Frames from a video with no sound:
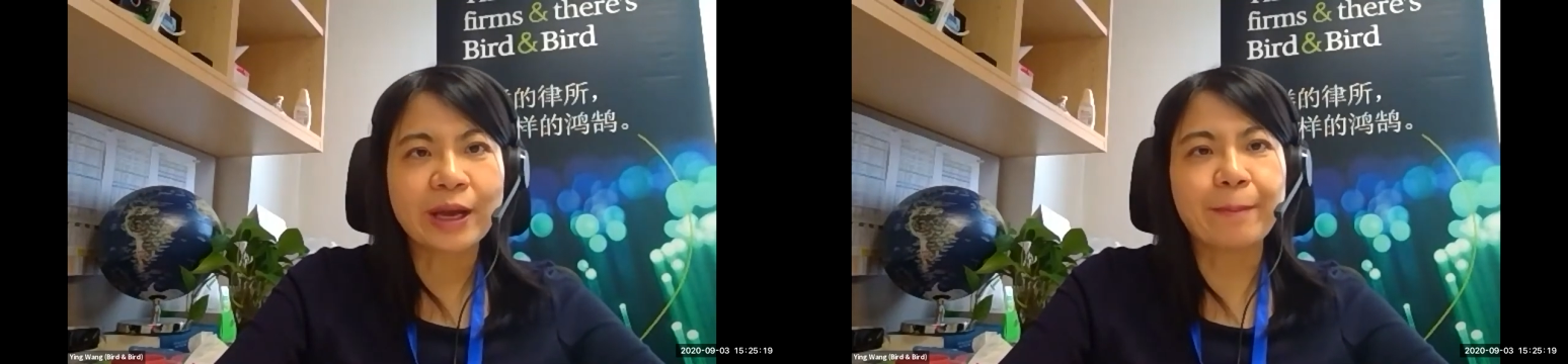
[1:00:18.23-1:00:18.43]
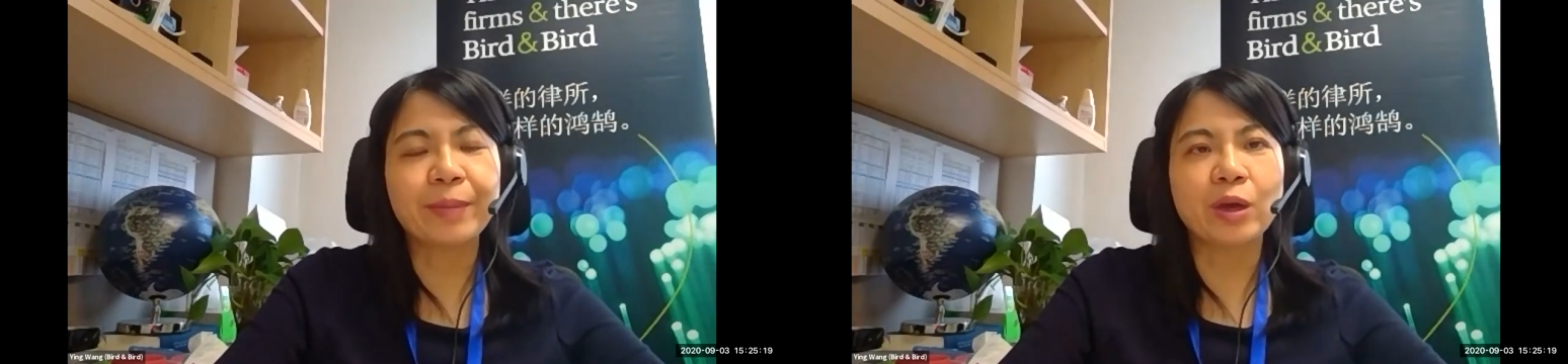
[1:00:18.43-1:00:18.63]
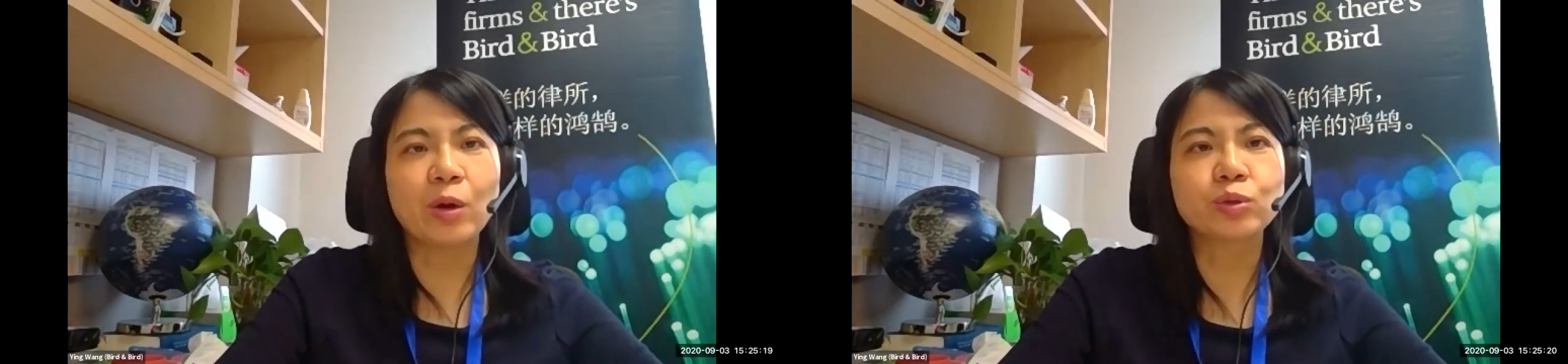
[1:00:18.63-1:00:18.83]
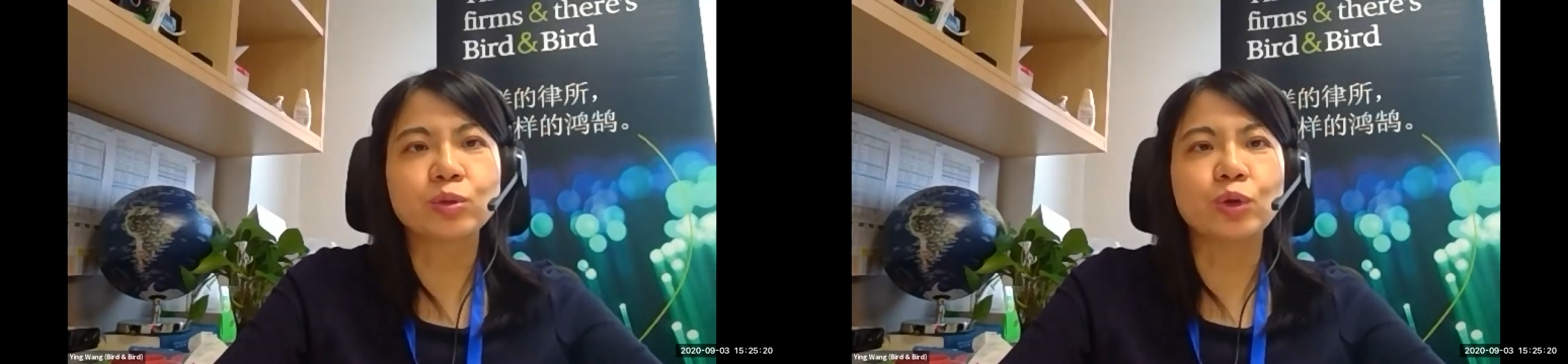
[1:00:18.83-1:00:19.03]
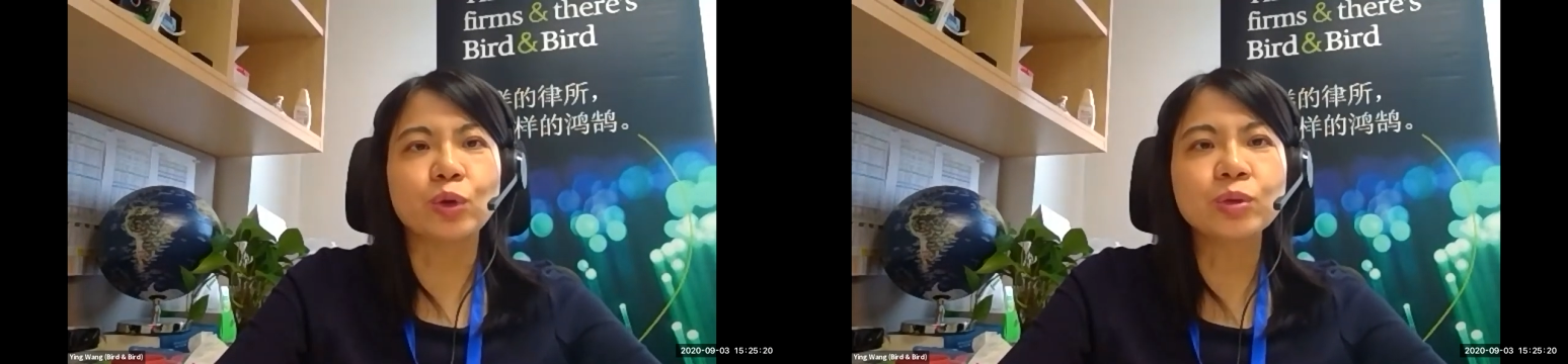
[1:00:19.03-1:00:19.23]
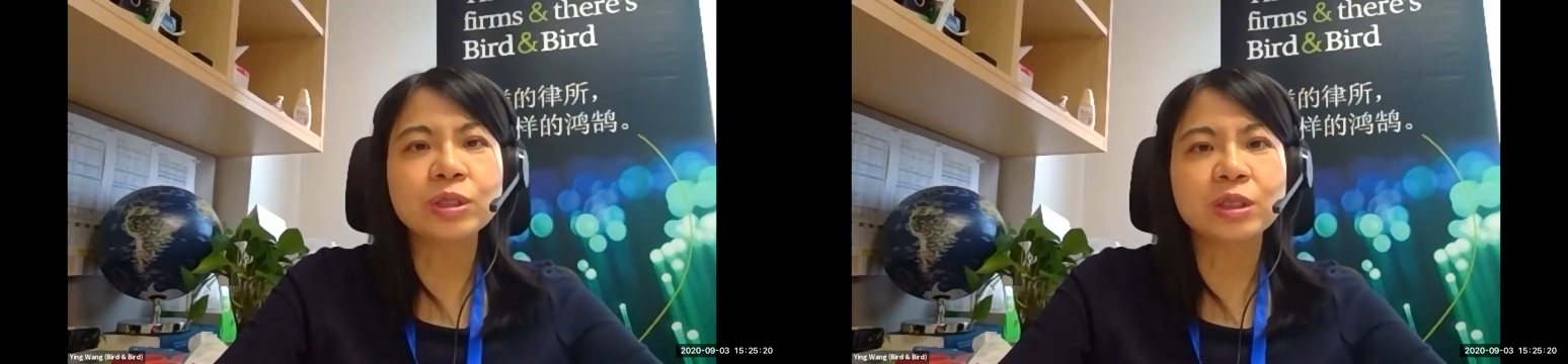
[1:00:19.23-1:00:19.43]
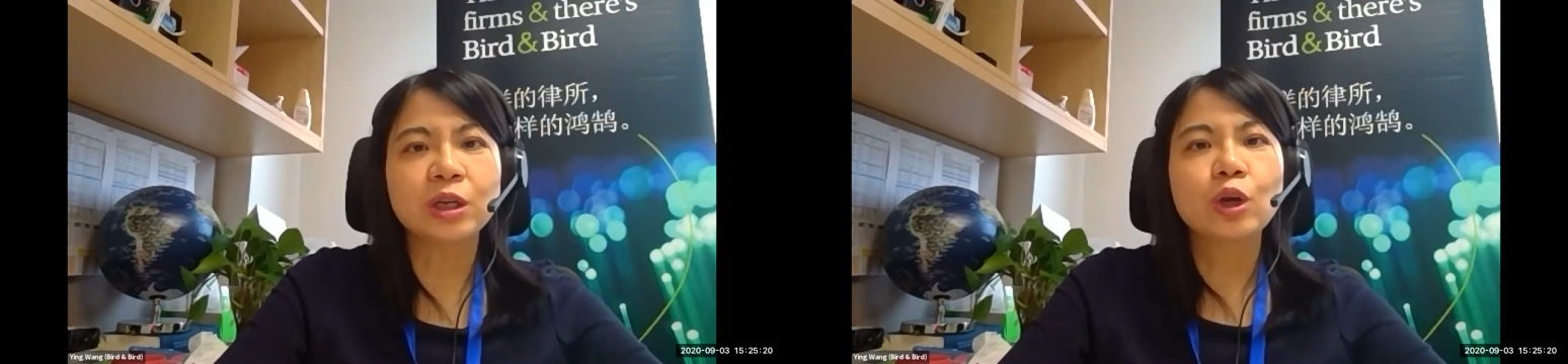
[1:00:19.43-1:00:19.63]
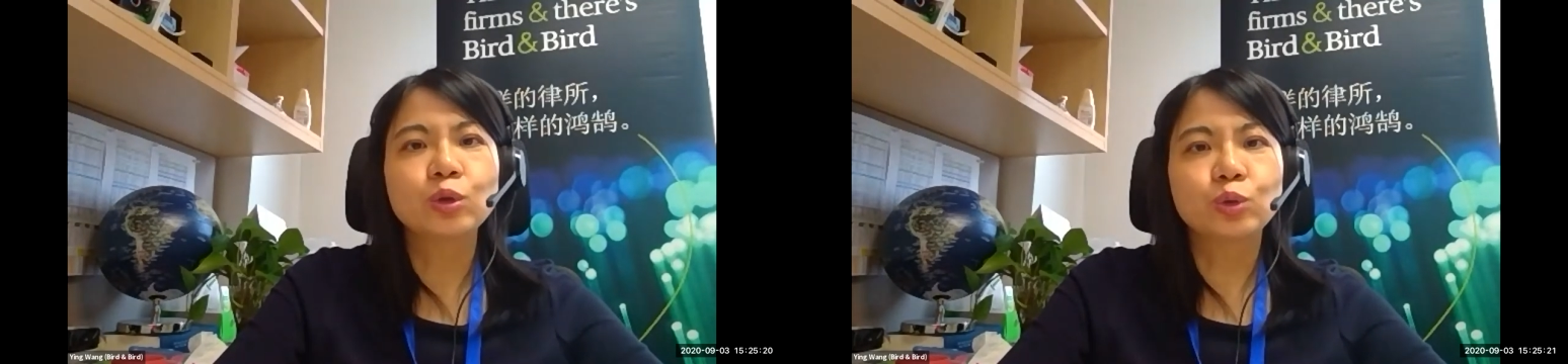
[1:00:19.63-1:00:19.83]
can be also used
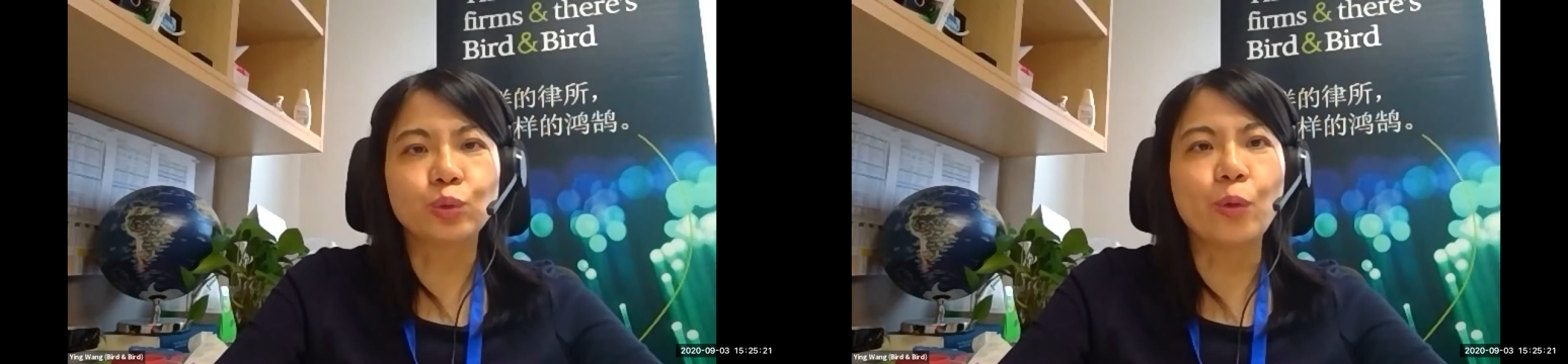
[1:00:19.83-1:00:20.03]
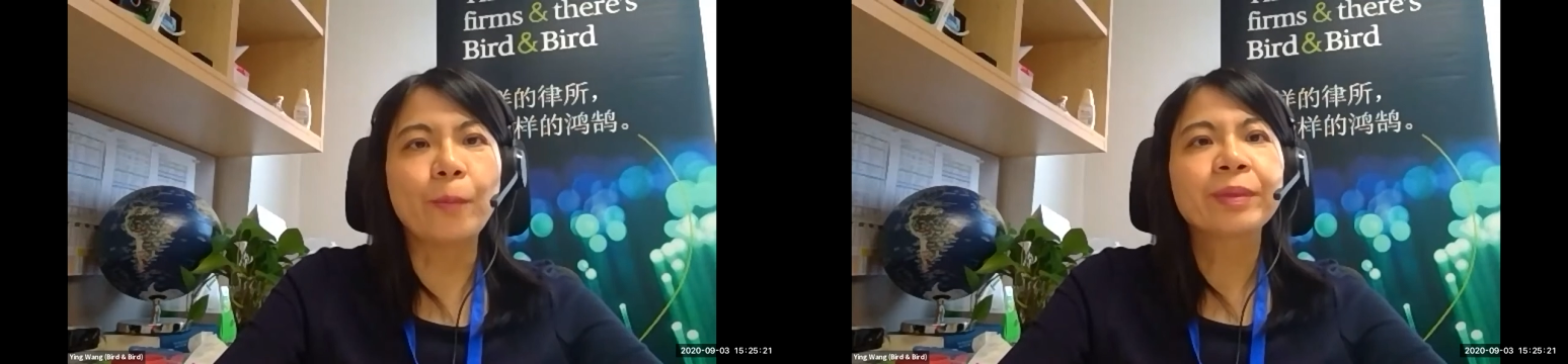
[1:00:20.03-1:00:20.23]
to